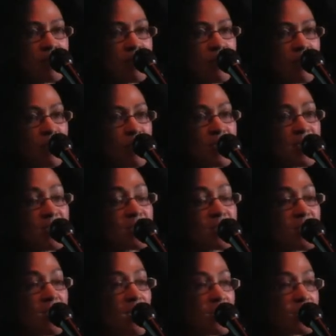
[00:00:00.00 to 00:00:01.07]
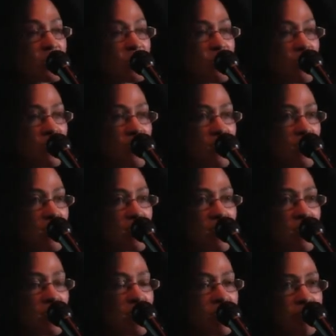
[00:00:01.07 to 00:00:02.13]
I've got my kids at high school and they're like,
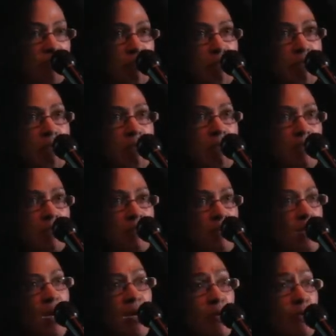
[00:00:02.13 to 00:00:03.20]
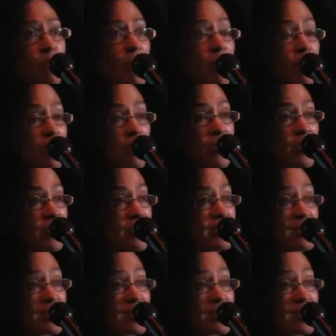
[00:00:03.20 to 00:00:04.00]
I don't know why we're learning this.